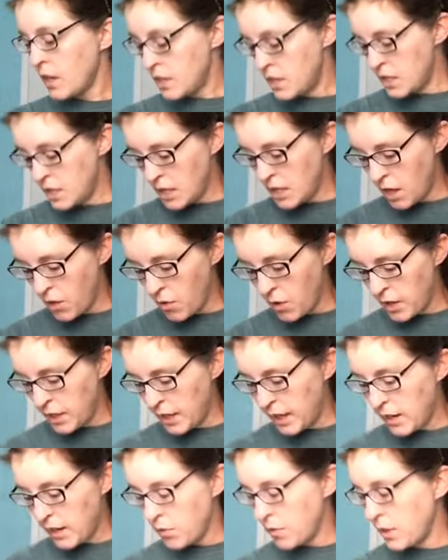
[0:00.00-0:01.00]
So,
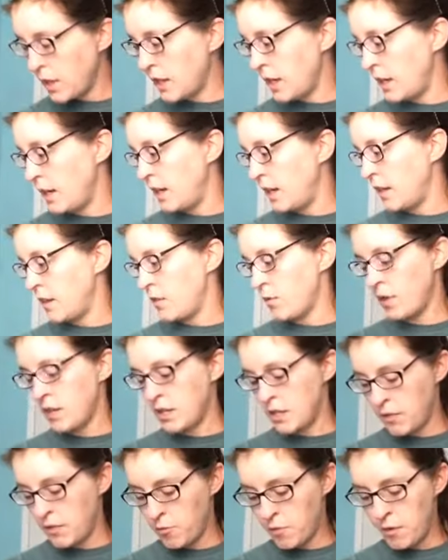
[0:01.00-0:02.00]
honey, I don't need any of the
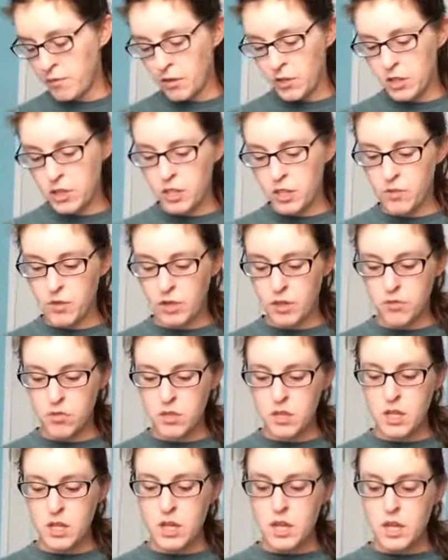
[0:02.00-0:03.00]
rest of them. I've already showed
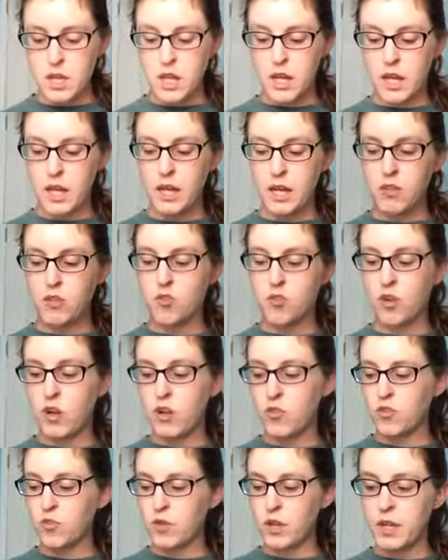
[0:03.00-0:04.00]
those. And it's
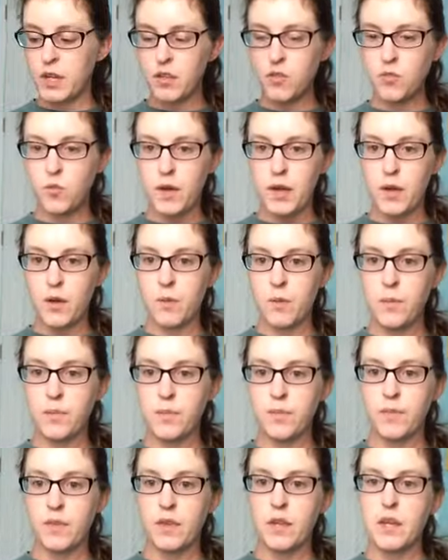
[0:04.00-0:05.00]
drawstring as well.
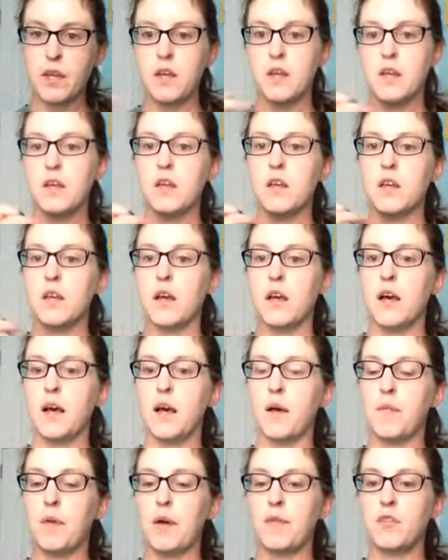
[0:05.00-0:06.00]

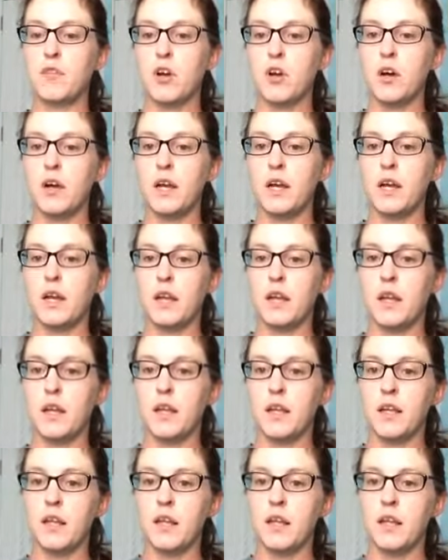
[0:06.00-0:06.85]
I've got...